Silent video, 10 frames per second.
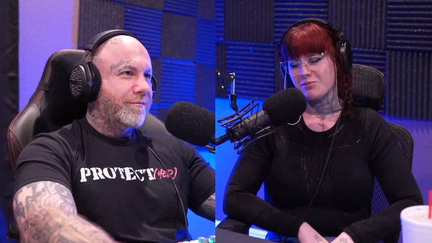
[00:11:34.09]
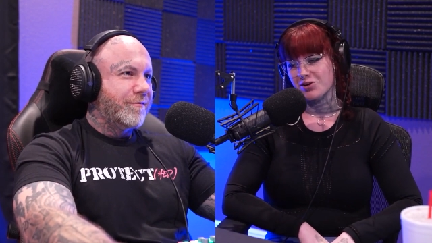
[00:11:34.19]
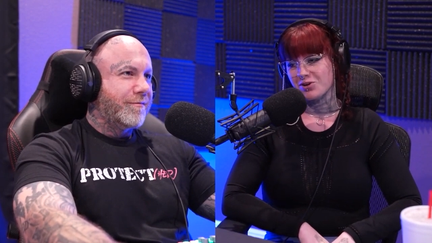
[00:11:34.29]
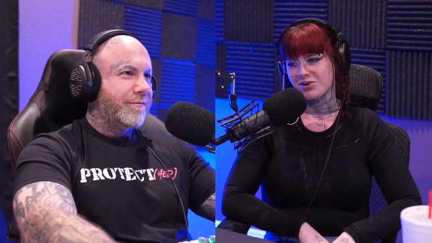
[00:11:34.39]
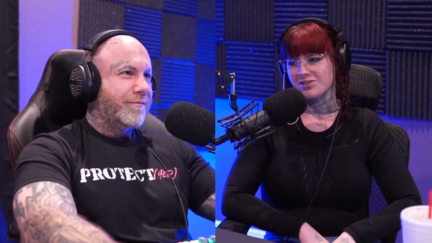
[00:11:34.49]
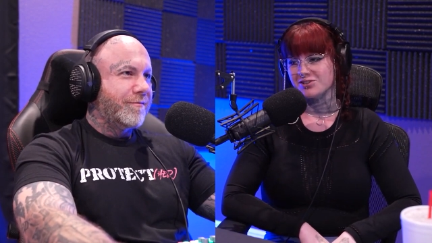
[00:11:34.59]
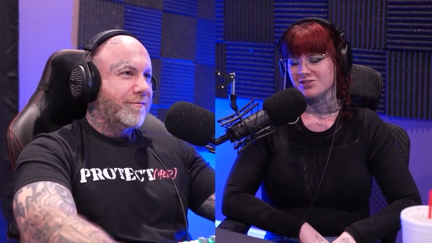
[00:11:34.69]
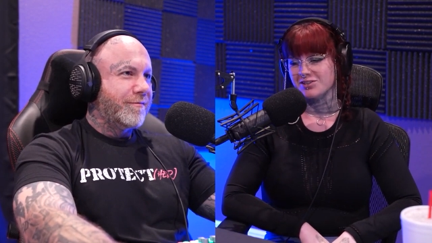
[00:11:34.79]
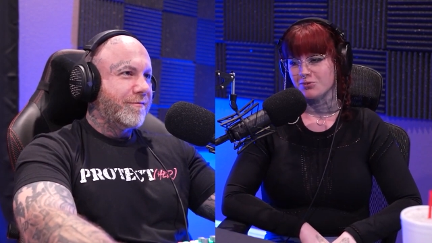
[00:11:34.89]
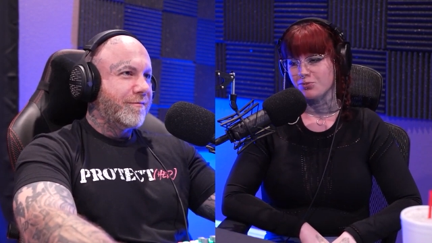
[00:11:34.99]
Speaker 1: going to correct you. You
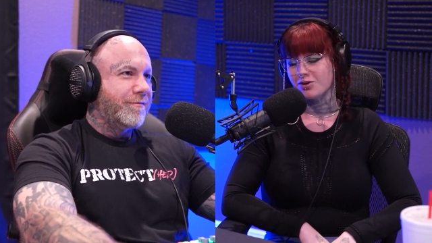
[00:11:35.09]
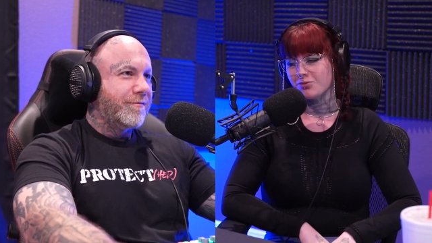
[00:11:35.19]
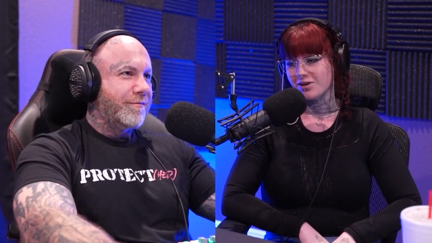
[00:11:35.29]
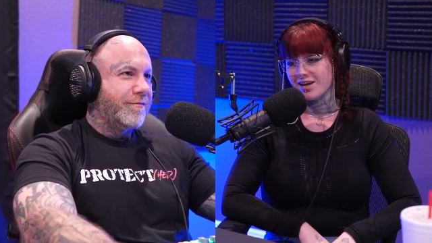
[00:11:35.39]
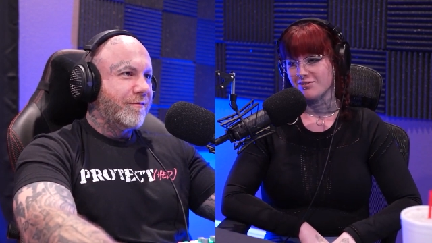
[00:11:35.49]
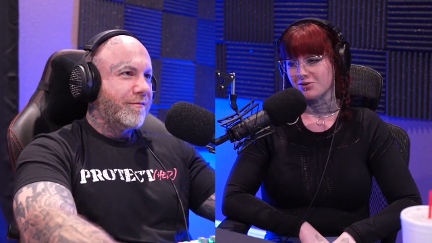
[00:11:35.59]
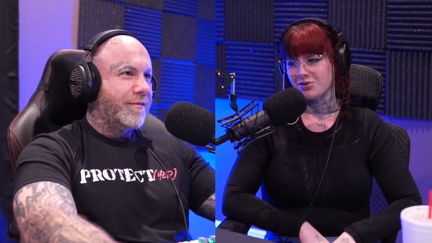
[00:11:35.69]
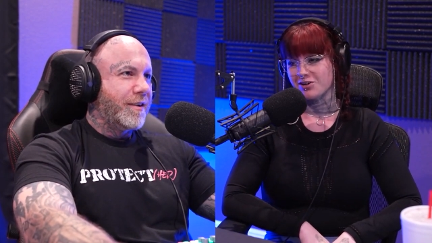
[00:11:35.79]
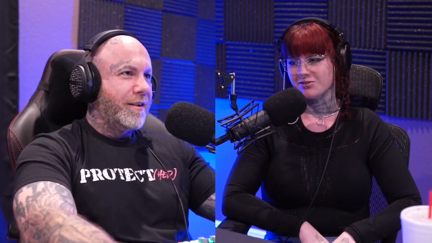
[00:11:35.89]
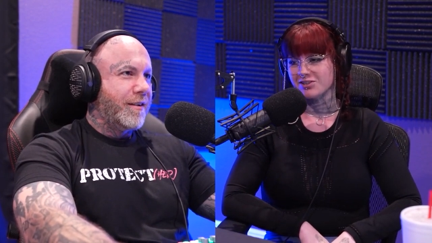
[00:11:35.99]
said when we have a
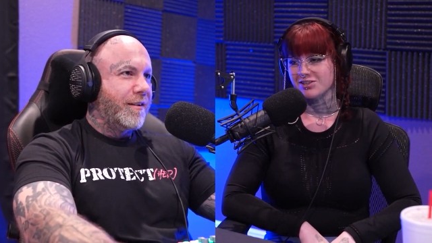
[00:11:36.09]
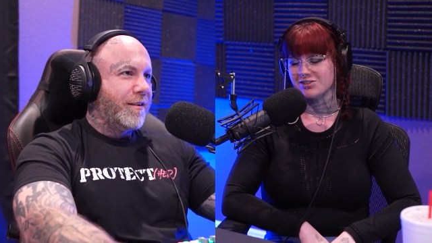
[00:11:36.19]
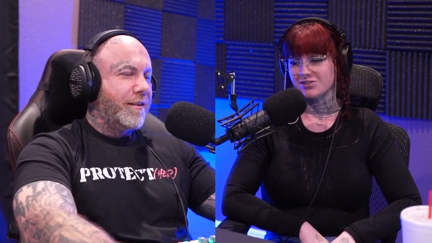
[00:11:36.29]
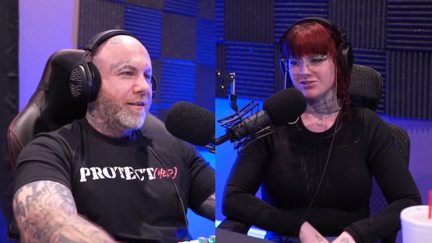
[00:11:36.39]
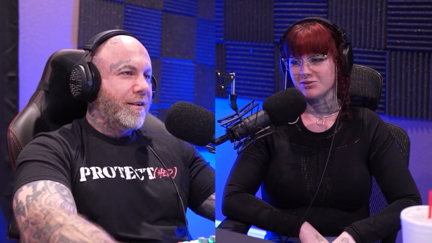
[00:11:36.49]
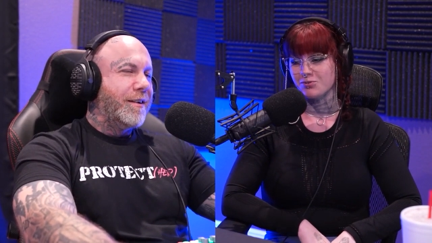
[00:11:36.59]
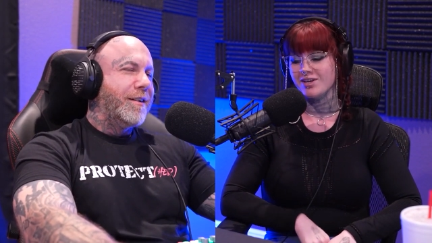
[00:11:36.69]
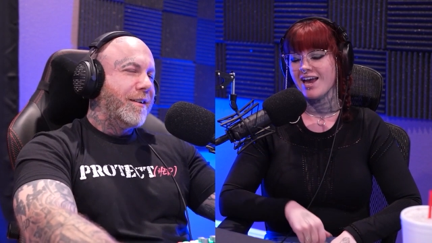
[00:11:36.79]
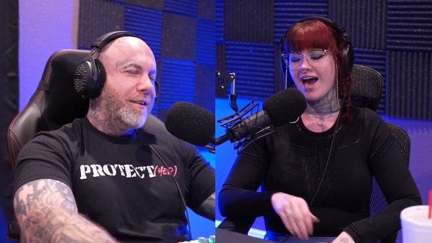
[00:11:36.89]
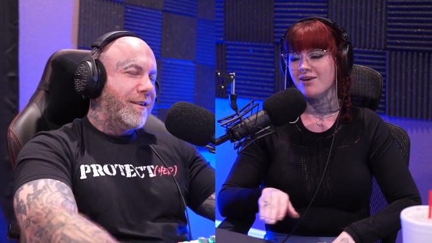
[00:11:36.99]
great relationship, we
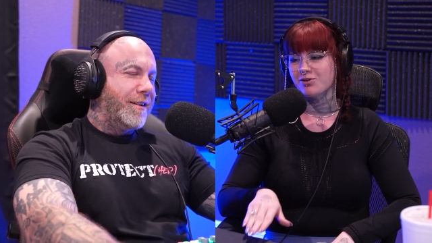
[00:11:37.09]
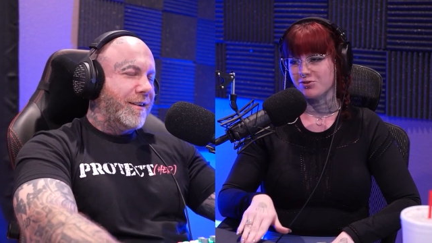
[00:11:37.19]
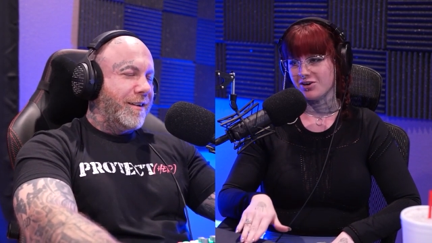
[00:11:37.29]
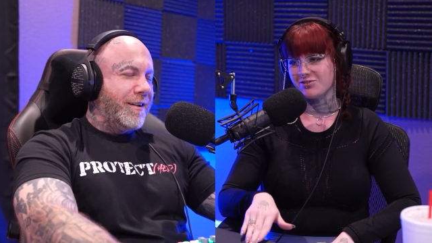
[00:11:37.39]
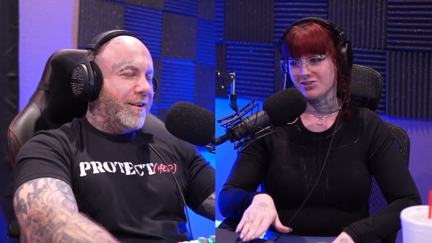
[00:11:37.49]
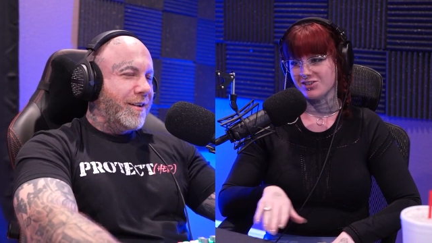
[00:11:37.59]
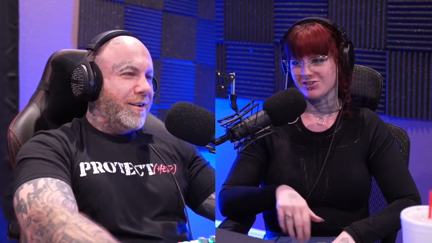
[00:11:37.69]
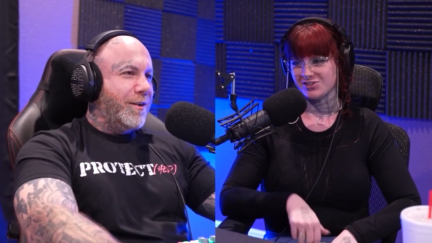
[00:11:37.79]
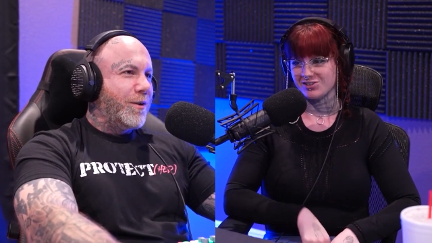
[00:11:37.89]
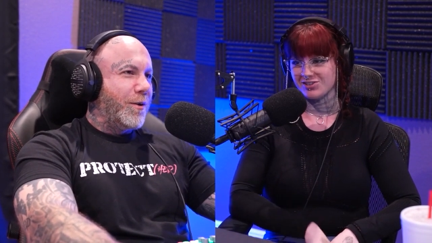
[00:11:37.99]
have a great
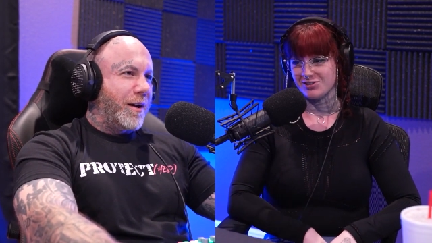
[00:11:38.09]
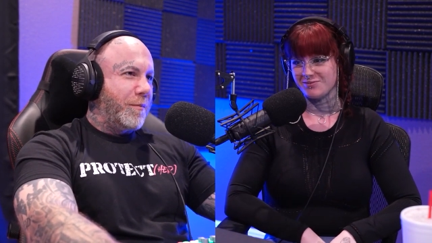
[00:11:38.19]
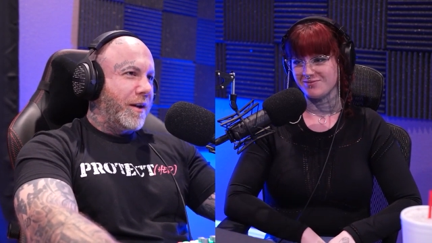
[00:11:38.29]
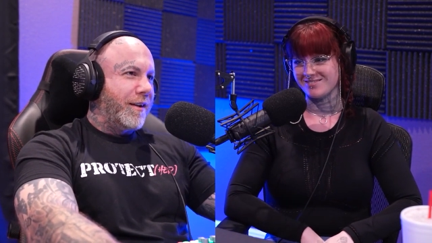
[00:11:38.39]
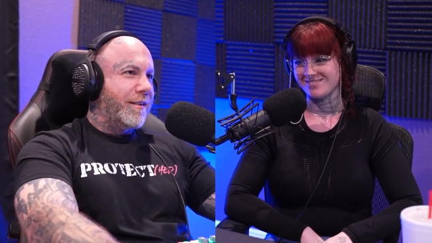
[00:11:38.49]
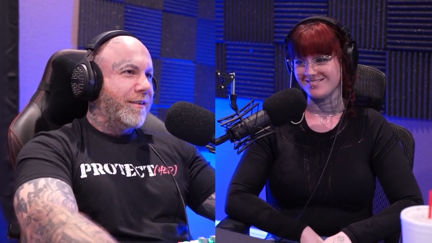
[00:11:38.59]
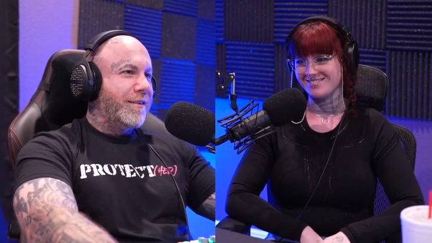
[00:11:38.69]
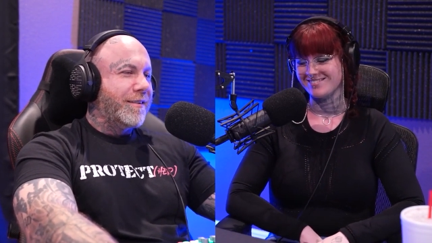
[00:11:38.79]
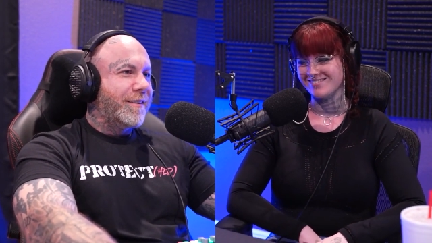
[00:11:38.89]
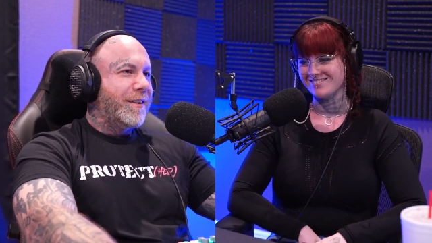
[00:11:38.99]
relationship. You know what I
Speaker 2: mean?
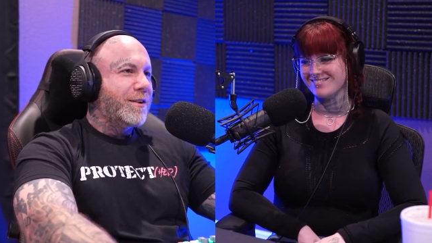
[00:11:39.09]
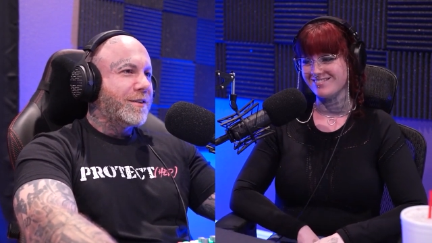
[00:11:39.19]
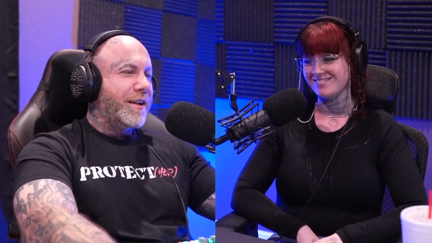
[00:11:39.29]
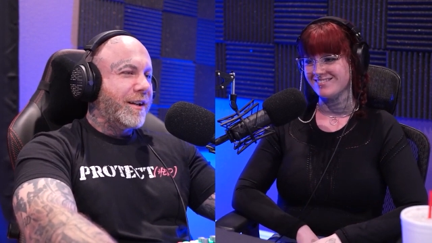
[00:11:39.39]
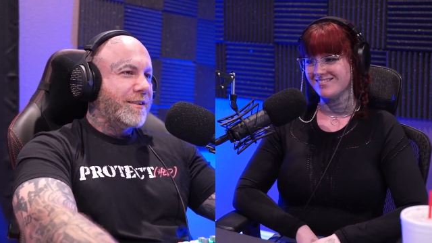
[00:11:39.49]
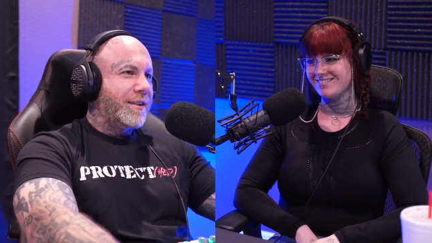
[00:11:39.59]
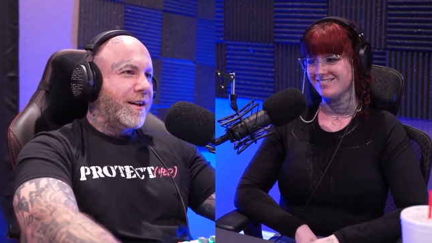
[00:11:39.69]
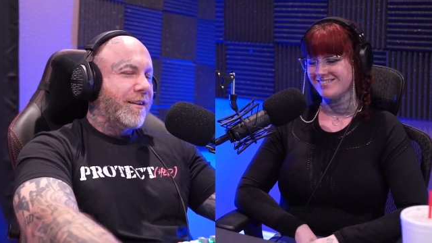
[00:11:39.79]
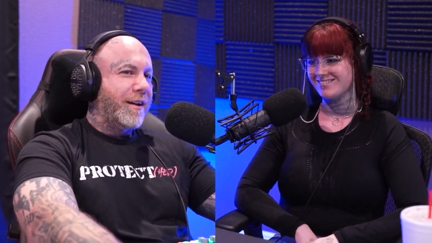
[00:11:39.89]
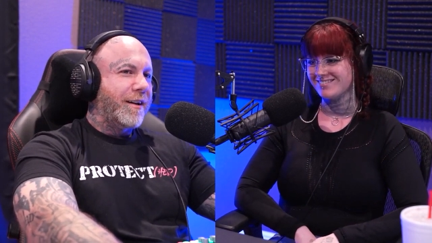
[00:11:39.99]
There's days
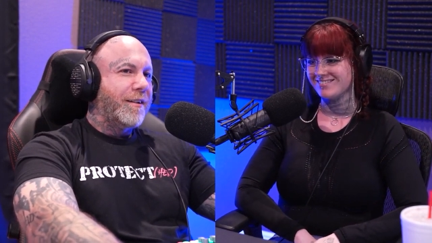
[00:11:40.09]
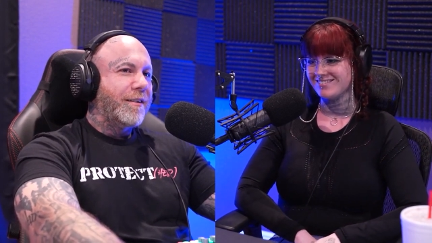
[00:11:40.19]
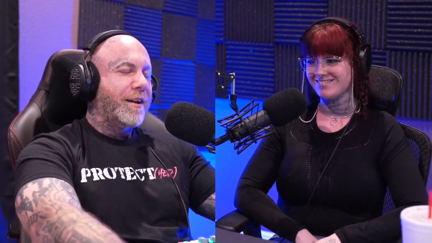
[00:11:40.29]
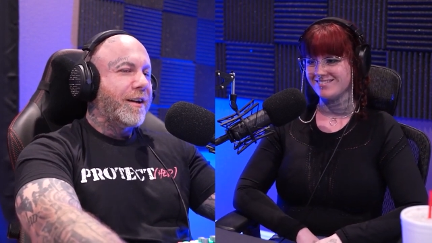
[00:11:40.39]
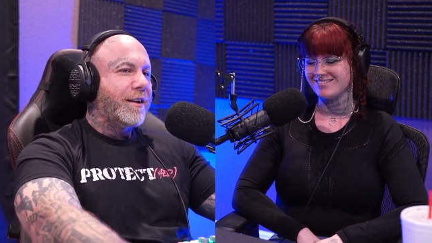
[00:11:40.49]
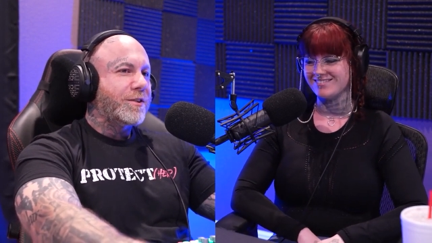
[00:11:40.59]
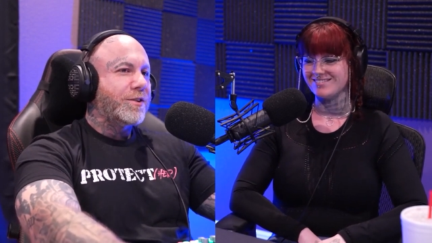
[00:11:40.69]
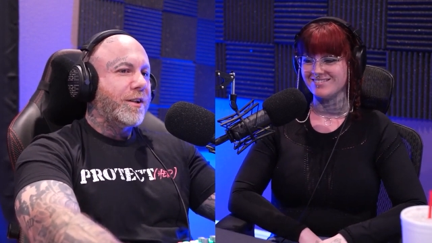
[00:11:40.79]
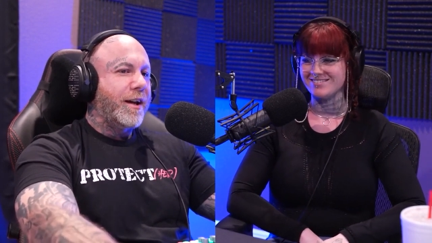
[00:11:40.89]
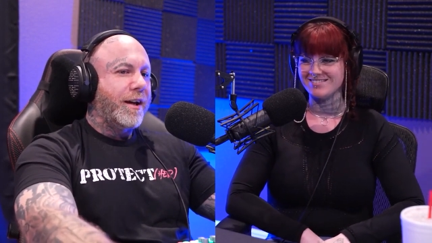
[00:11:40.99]
that like like
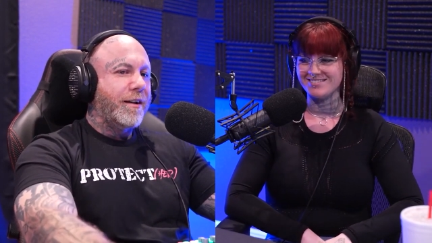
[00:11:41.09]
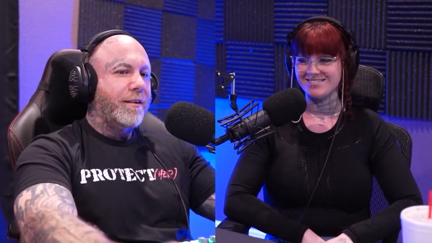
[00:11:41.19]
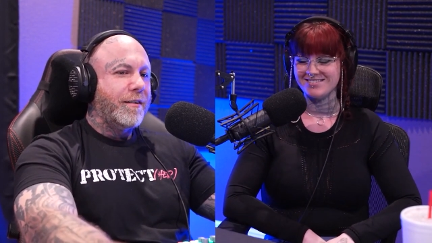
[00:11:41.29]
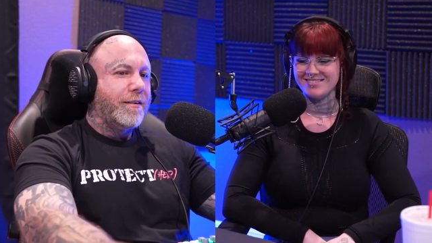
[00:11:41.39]
yesterday,